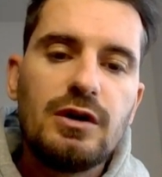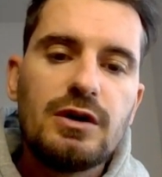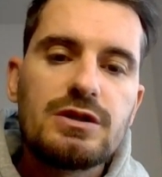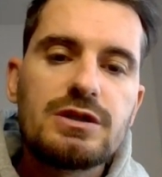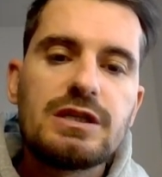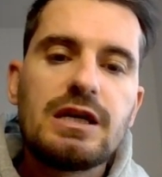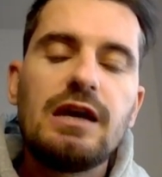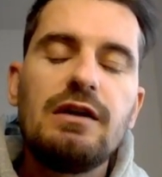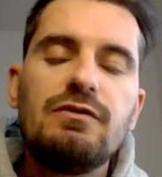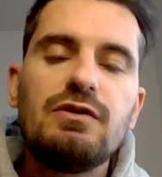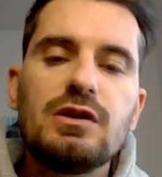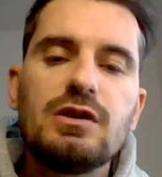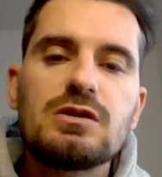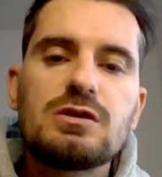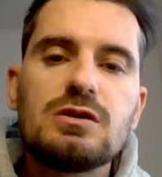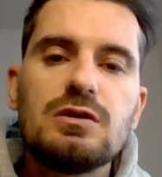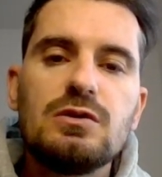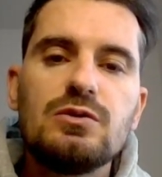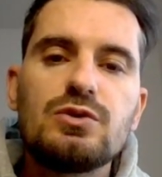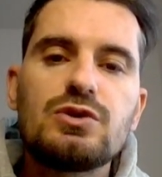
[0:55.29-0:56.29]
saving the
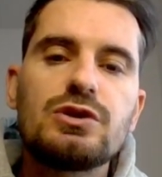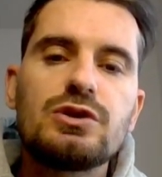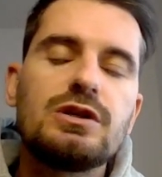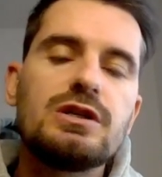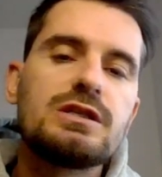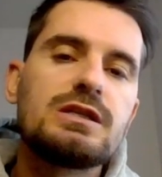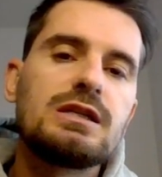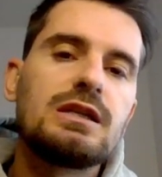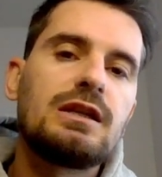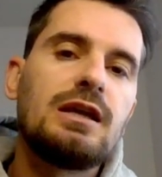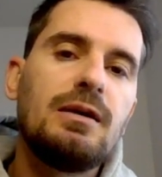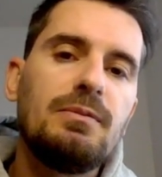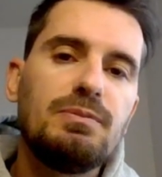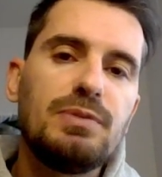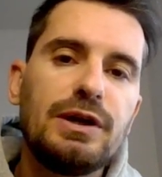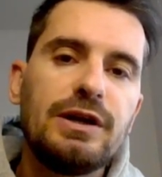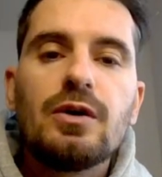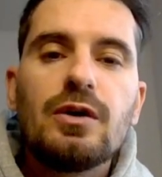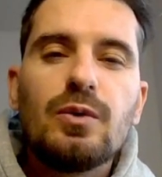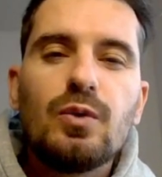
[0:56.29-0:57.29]
solution as a template